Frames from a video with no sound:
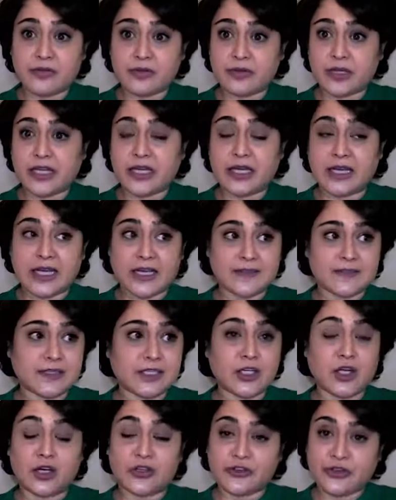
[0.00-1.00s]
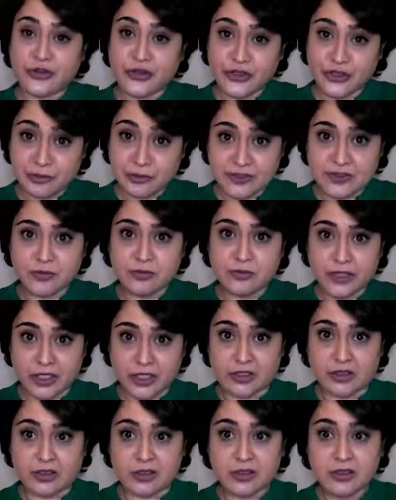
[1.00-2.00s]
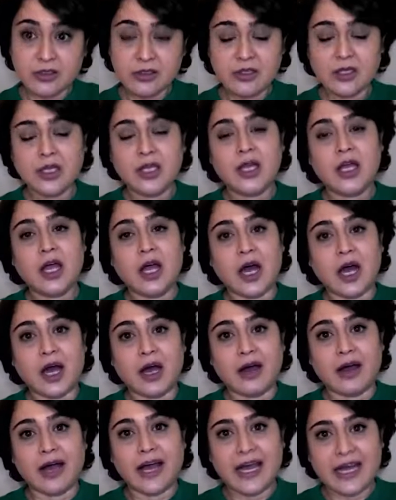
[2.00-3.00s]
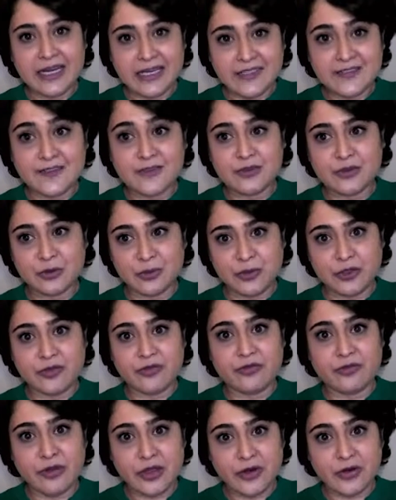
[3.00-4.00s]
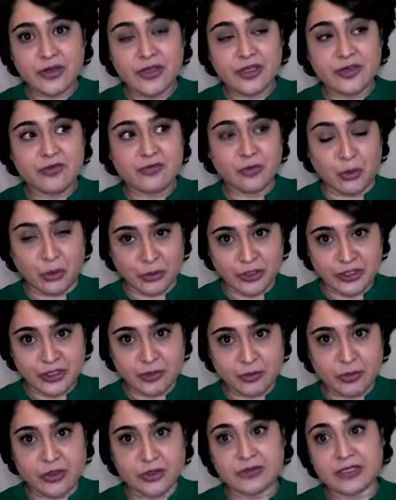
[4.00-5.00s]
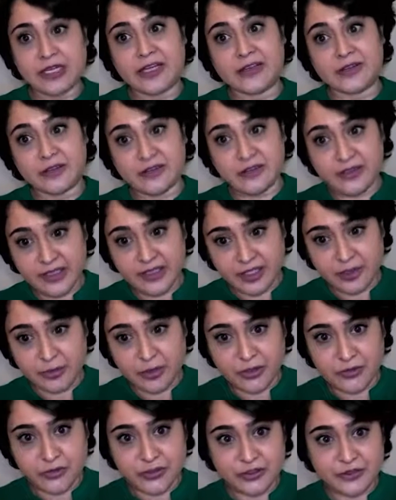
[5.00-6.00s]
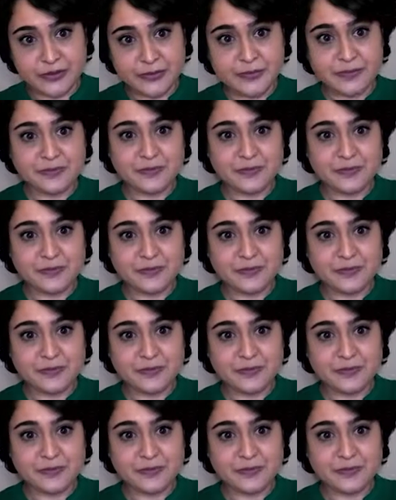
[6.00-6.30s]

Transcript: as an autonomous vehicle has to be very worried about and think about it.